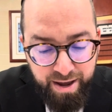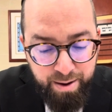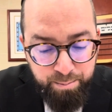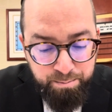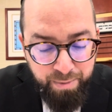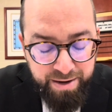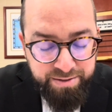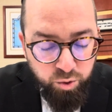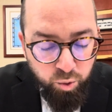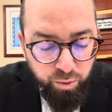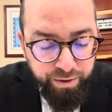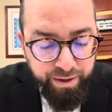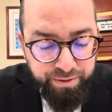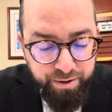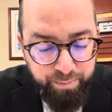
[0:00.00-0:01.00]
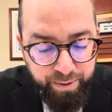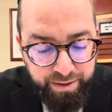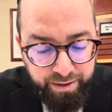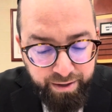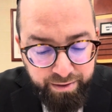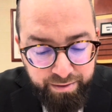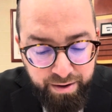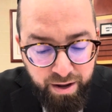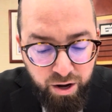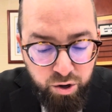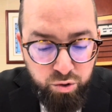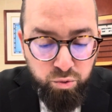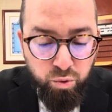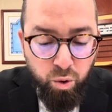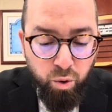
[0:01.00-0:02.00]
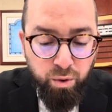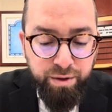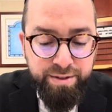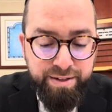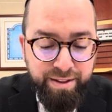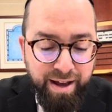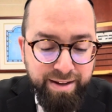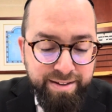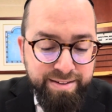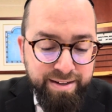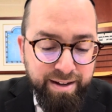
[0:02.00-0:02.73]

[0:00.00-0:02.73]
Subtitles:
must hold like the opinion who holds that